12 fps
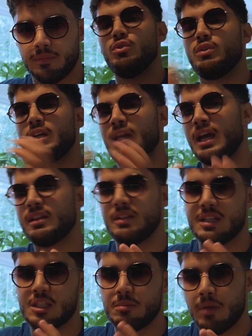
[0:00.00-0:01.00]
You can't
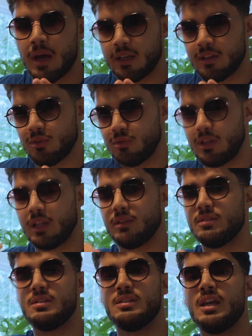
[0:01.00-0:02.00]
expect to get
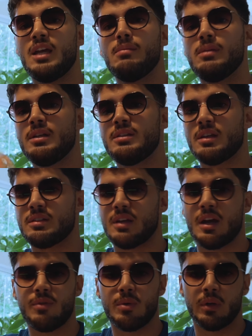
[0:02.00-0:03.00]
the same leads as
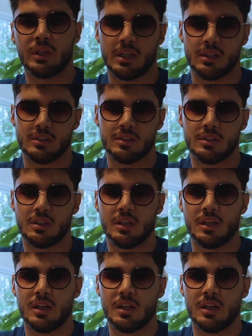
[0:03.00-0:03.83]
everyone else